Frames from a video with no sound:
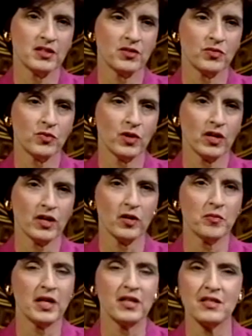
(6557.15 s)
work on our
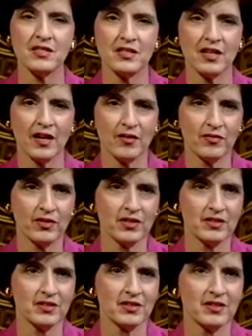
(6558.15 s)
maintenance staff that
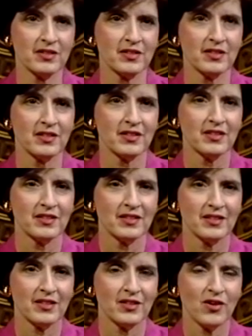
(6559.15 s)

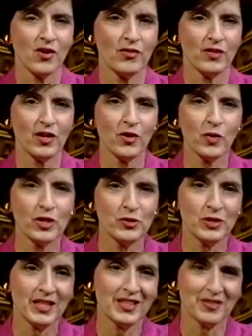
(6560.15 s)
are there when you
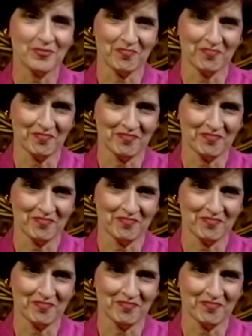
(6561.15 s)
need them.